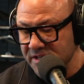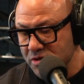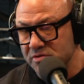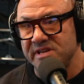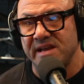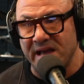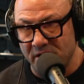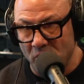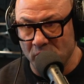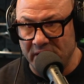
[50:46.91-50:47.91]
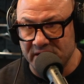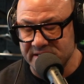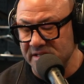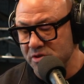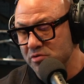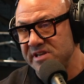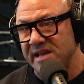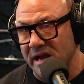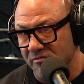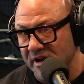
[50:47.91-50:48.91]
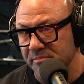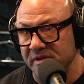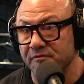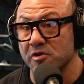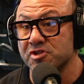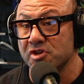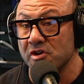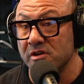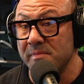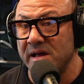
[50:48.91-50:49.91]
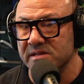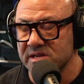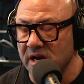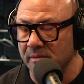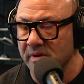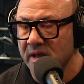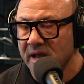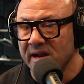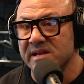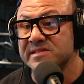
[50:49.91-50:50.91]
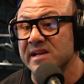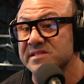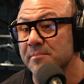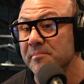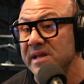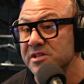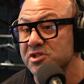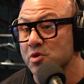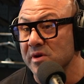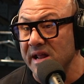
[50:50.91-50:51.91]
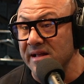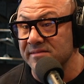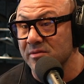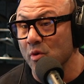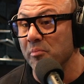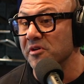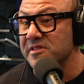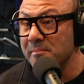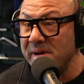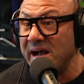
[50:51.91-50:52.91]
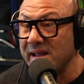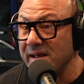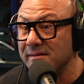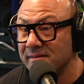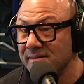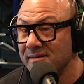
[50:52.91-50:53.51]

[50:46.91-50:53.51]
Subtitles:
I do take out whole eggs. I do take out red meat for a certain amount of time. And I say it's a means to an end. We'll put them back in.